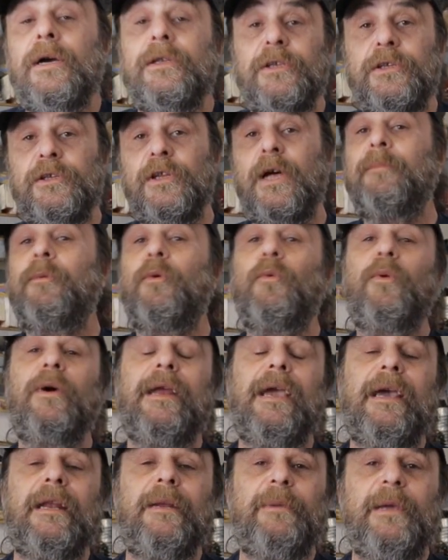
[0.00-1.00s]
The number
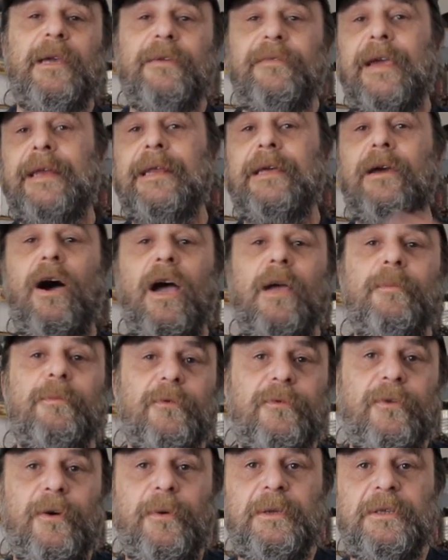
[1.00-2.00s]
one enemy of any high
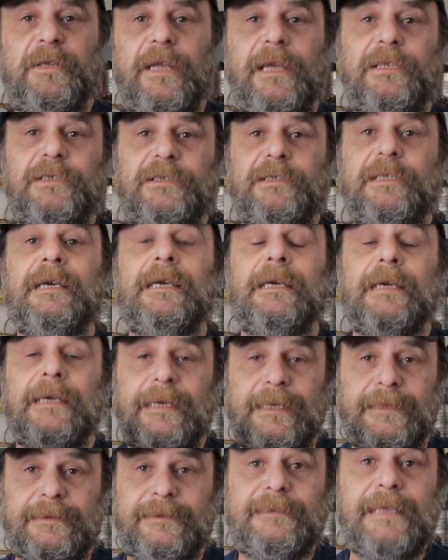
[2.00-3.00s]
performance engine
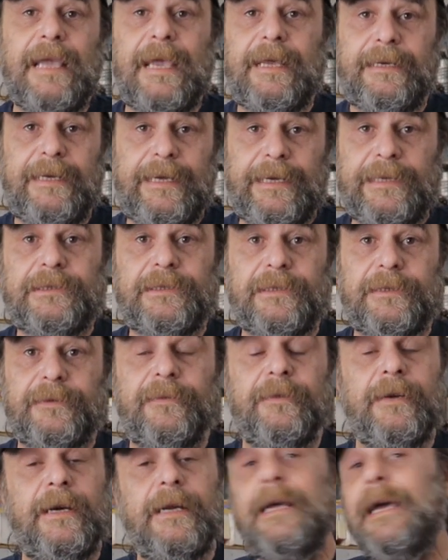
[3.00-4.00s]
is detonation,
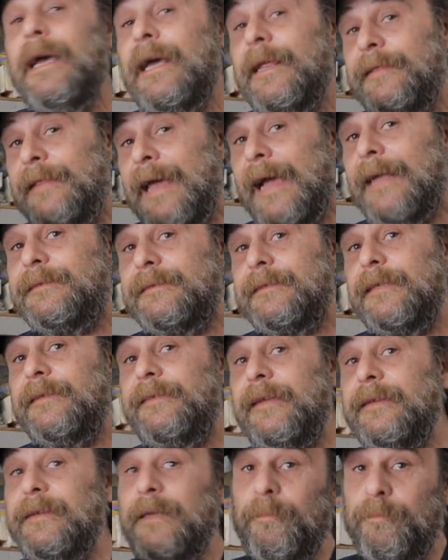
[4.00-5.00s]
right? That's the
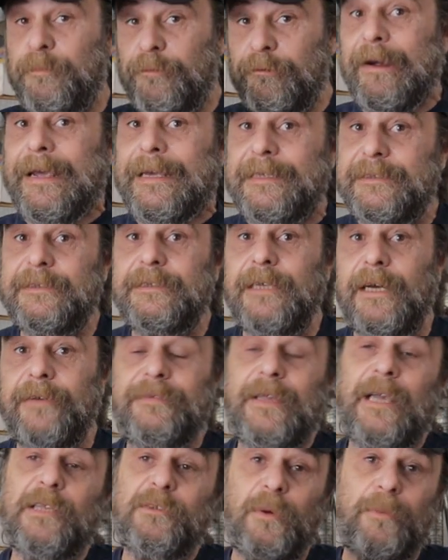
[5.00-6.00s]
thing that breaks
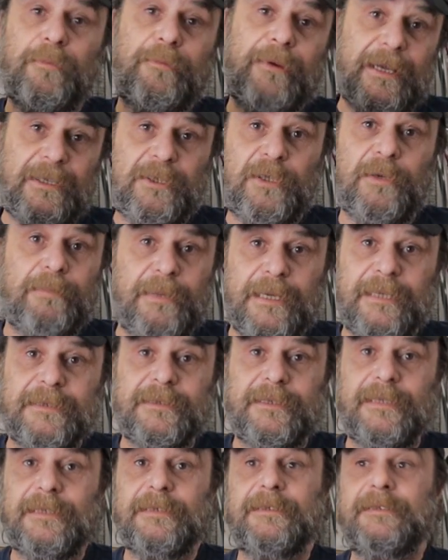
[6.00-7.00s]
stuff. That's what breaks your
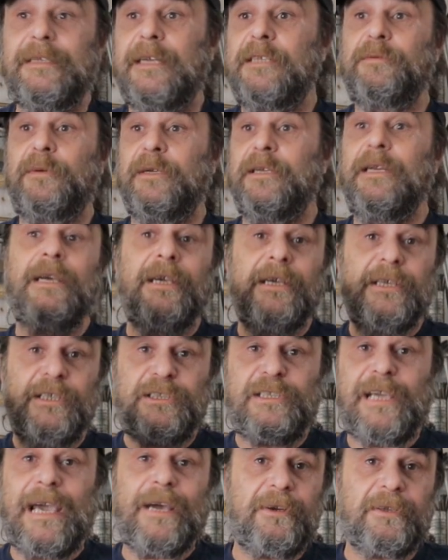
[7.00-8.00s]
pistons. That's what
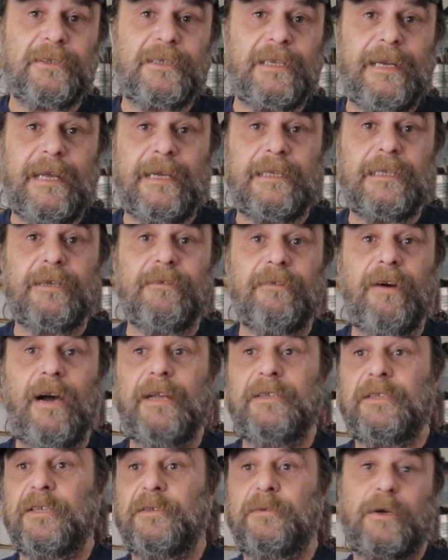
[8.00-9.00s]
shatters connecting
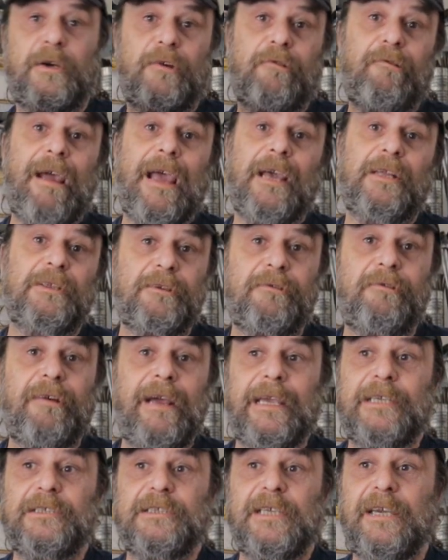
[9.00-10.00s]
rods. It's what cracks
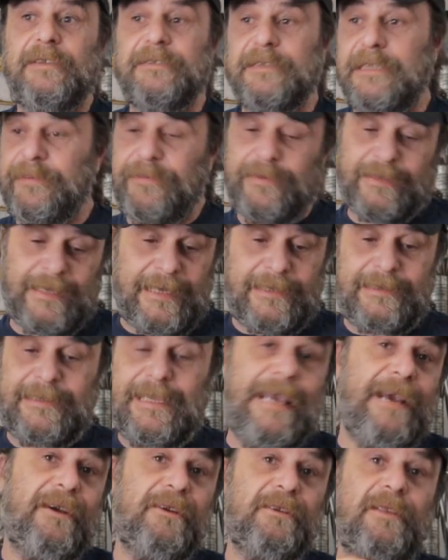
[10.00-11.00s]
crankshafts and even like
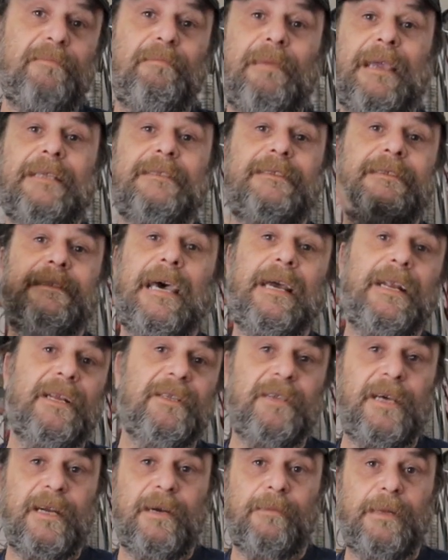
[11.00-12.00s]
tears the main
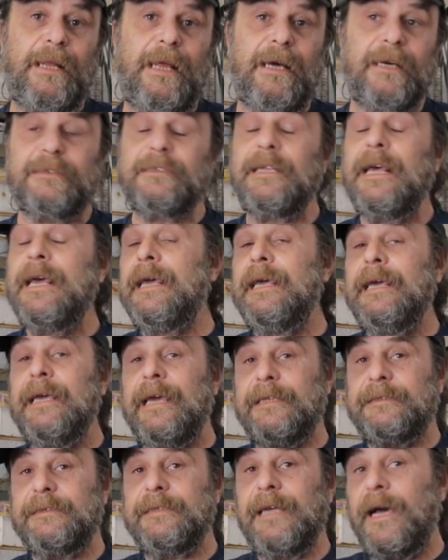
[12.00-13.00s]
saddles out of blocks.
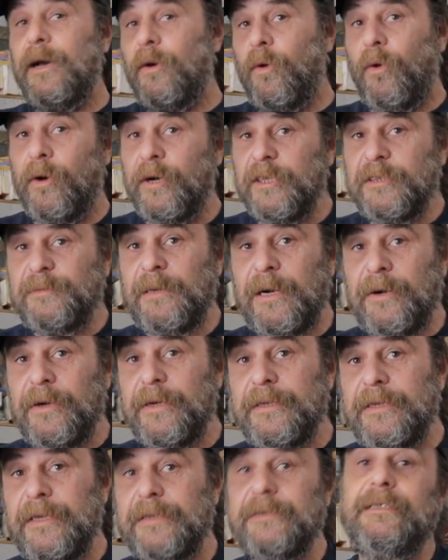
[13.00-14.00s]
It's not
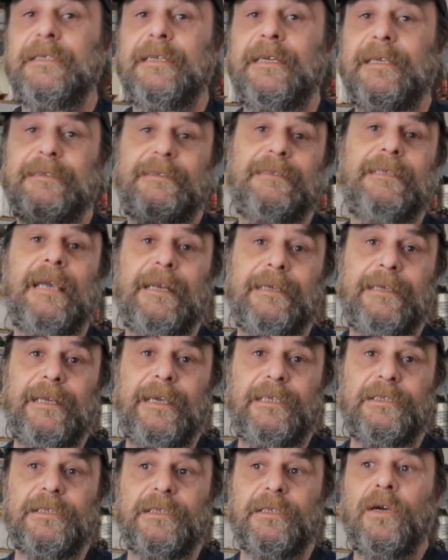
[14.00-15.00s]
horsepower that does it, it's
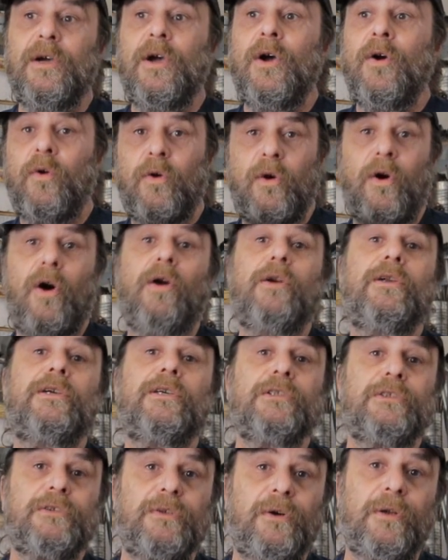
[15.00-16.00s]
detonation or
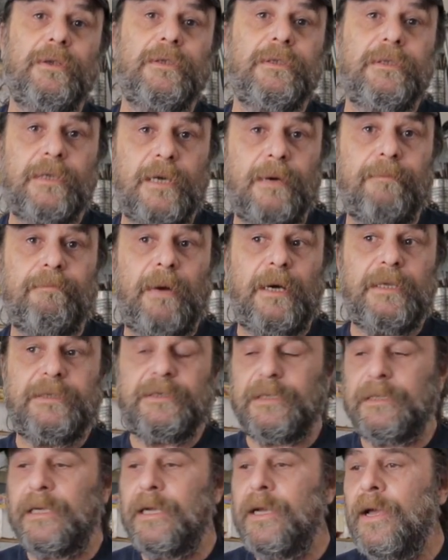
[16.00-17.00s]
uncontrolled
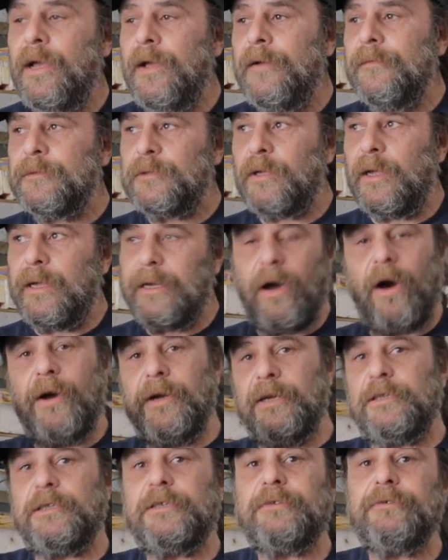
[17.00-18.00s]
combustion. So like
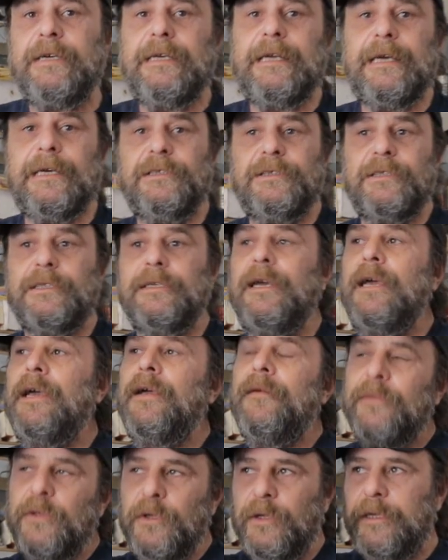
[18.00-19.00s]
on a street engine,
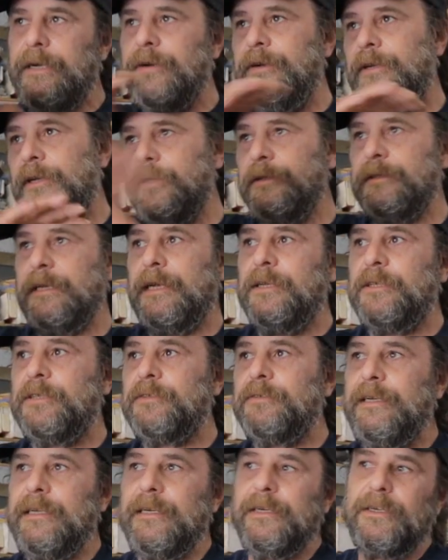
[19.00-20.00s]
you'll hear it. You go down the
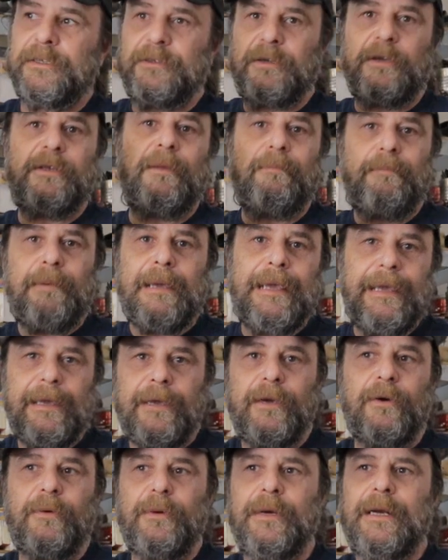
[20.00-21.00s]
street and it'll start to
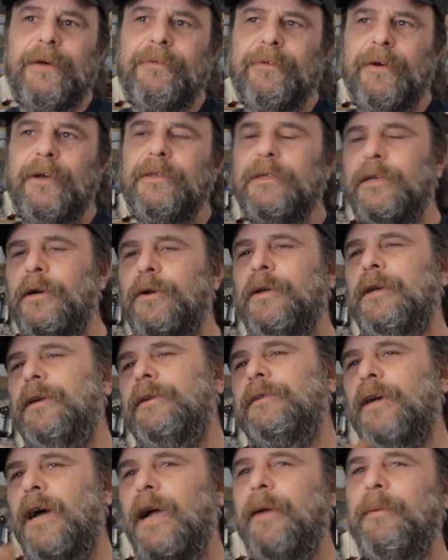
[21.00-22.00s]
ping or whatever and you know
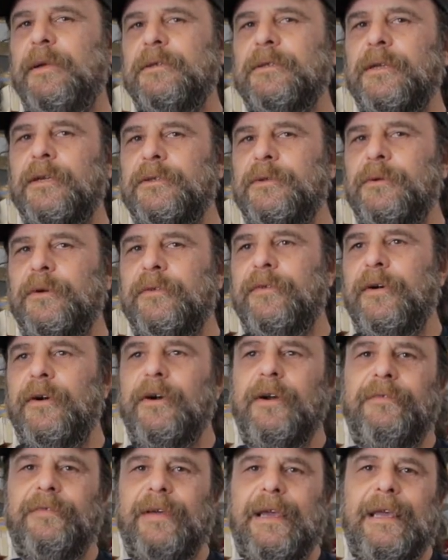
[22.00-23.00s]
your timing is a little too
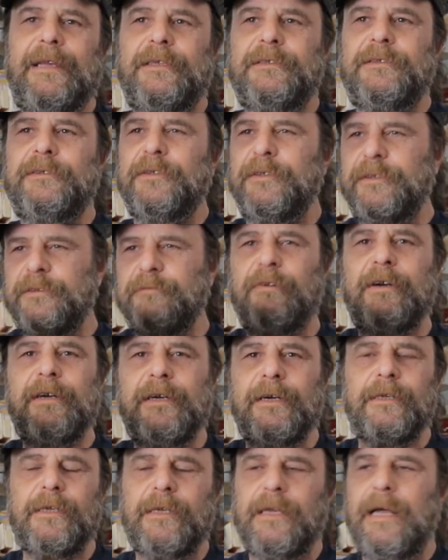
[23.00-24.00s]
far advanced or it's
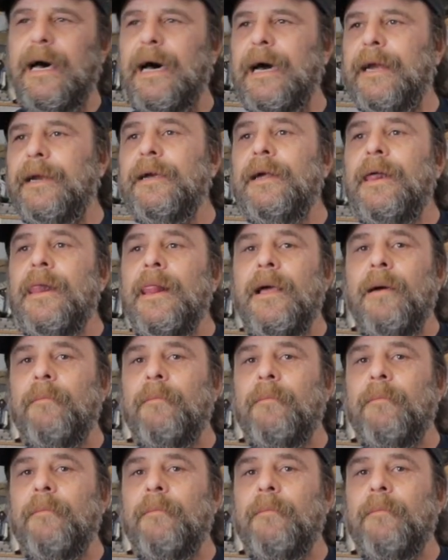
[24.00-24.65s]
running a little hot.